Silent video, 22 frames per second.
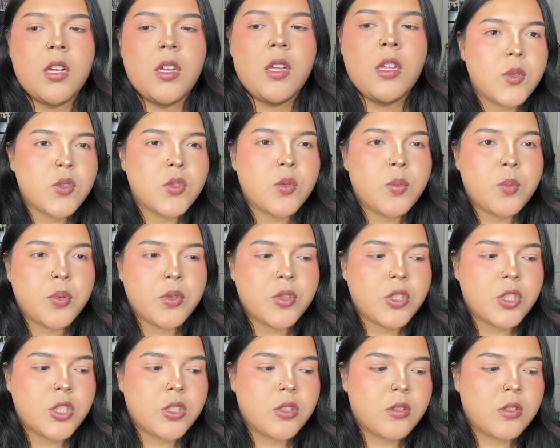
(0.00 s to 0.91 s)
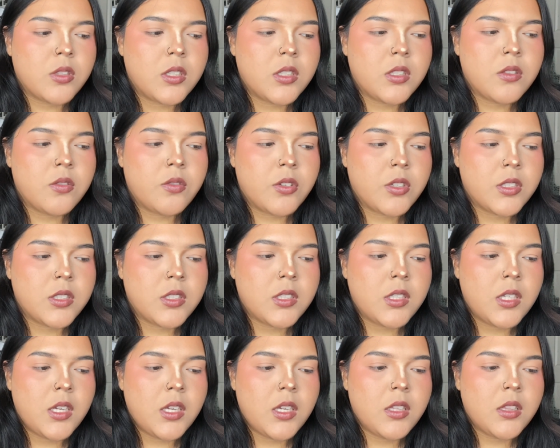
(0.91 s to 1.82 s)
Super chill this first
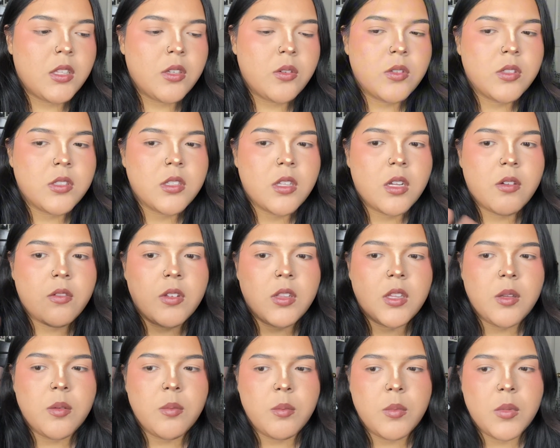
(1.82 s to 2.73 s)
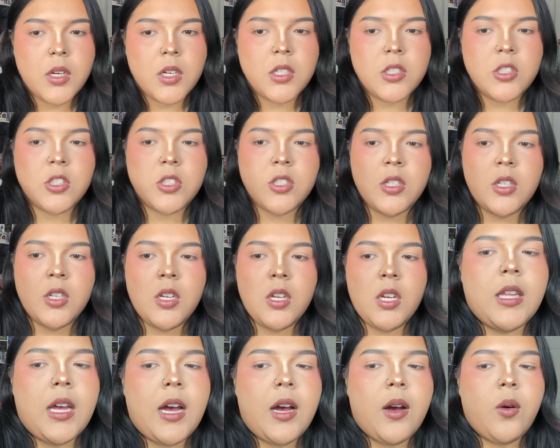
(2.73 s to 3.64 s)
date. There was not really much
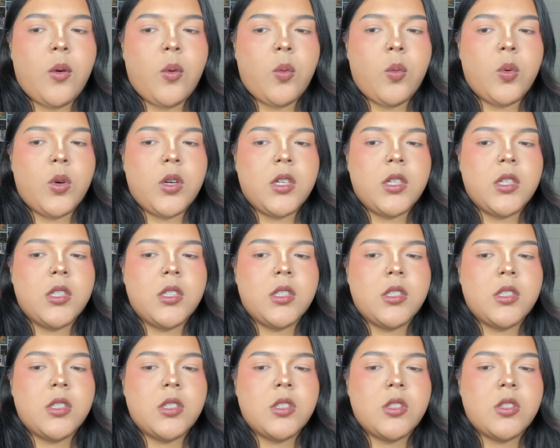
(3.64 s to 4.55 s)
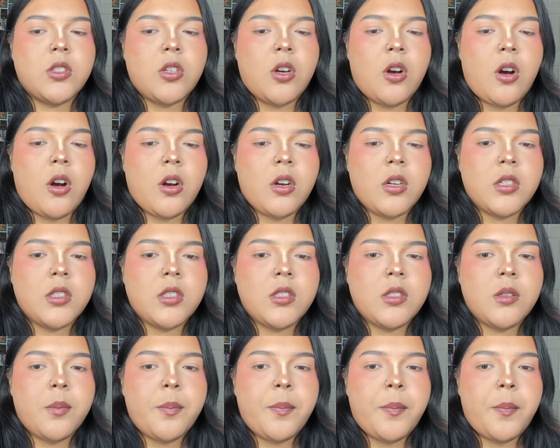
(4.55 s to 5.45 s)
that was talked
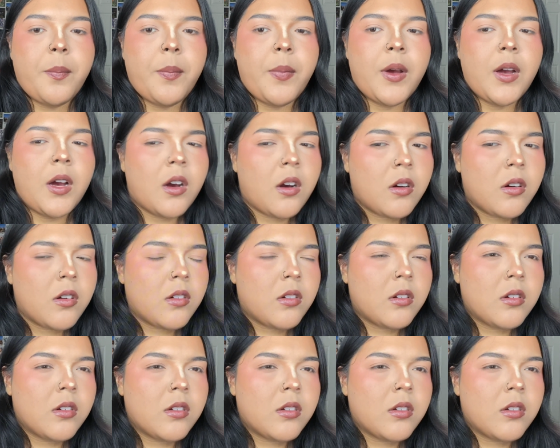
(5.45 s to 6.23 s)
about.